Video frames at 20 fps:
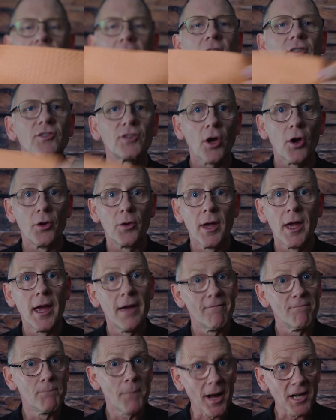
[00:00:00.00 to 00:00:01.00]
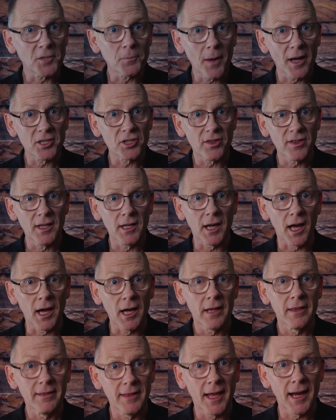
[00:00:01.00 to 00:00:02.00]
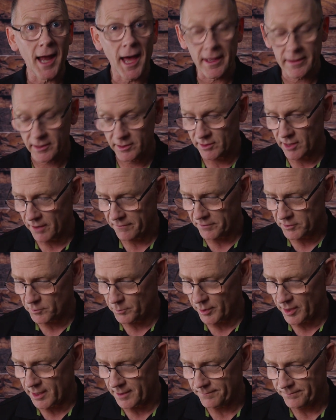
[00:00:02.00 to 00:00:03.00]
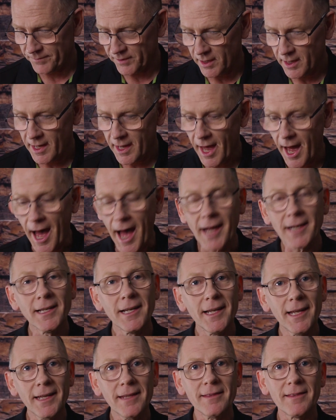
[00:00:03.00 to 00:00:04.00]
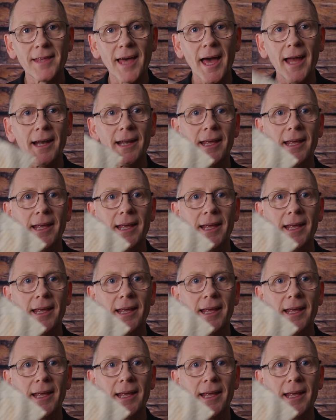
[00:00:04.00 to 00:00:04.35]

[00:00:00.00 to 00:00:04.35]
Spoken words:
So much, much thinner than other stuff has been. Underneath that